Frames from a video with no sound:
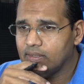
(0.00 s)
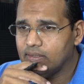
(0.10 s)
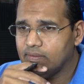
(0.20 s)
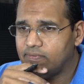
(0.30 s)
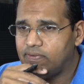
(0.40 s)

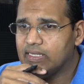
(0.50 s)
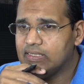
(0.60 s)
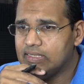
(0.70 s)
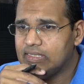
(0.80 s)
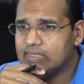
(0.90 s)

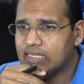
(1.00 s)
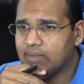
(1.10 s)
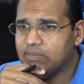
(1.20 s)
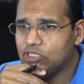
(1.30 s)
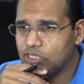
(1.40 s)
failed the
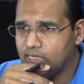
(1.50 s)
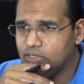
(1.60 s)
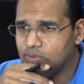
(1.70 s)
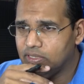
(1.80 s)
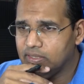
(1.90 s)
exam in
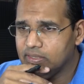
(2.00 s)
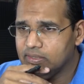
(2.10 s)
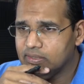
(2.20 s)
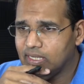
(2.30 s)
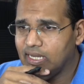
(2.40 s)
January.
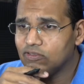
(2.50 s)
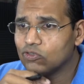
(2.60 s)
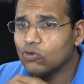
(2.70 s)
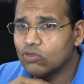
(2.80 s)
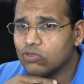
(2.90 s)
I had
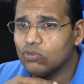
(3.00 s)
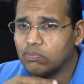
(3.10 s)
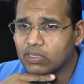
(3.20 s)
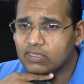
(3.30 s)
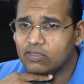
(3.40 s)
no clue
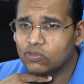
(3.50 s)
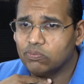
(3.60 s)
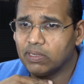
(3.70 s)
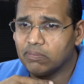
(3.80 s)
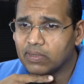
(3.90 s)
about the new
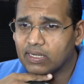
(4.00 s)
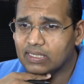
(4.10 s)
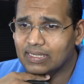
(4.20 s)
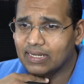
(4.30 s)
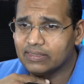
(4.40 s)
PMBOK
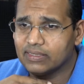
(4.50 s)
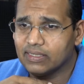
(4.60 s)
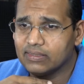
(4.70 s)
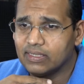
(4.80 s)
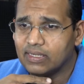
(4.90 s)
and
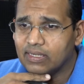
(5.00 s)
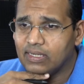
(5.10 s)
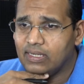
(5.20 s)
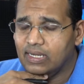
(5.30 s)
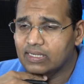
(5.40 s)
Agile.
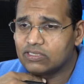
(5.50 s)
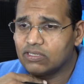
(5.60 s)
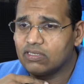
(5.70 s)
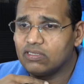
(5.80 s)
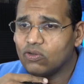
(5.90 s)
I
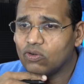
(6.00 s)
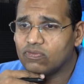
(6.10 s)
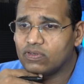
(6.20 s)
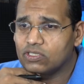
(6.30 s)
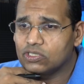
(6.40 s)
studied the old
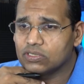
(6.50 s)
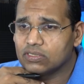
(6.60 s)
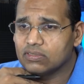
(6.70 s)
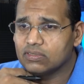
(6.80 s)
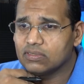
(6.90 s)

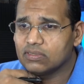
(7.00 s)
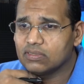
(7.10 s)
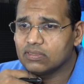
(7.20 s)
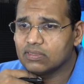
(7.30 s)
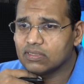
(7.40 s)
version
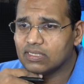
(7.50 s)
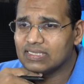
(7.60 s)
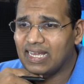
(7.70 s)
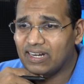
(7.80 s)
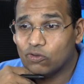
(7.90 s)
because
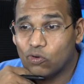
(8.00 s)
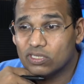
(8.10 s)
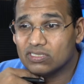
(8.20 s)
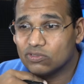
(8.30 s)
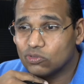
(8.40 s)
I had a
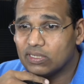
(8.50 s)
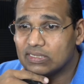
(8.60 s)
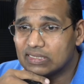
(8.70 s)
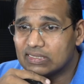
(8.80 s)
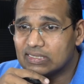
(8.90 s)
course in
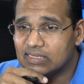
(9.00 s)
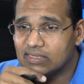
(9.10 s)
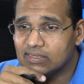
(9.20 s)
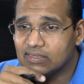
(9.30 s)
2016.